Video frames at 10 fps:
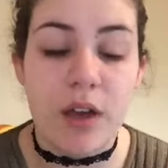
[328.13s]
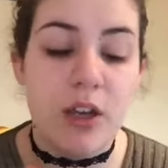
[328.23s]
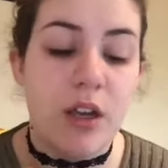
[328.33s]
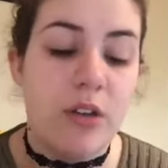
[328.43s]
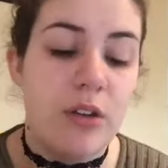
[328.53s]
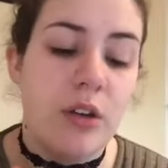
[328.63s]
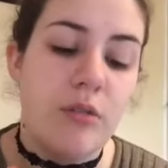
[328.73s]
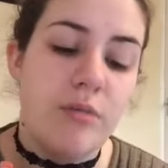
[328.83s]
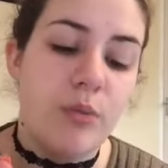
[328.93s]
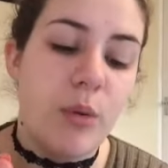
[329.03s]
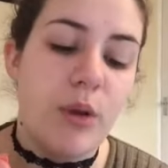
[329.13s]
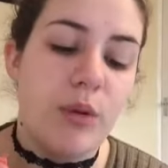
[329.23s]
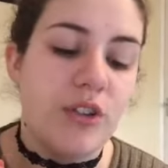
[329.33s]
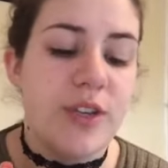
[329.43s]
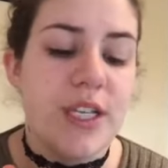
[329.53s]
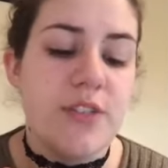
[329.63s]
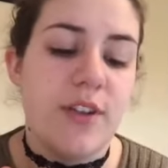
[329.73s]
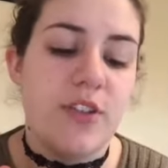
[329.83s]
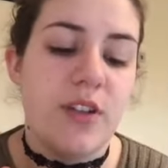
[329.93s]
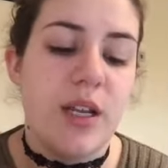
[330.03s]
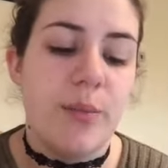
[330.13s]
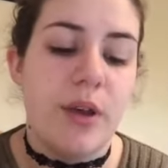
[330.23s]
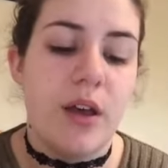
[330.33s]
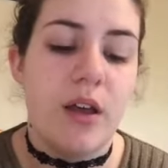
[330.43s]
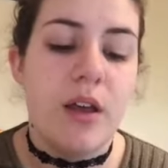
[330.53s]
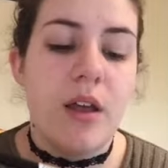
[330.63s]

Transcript: I probably will change eventually, but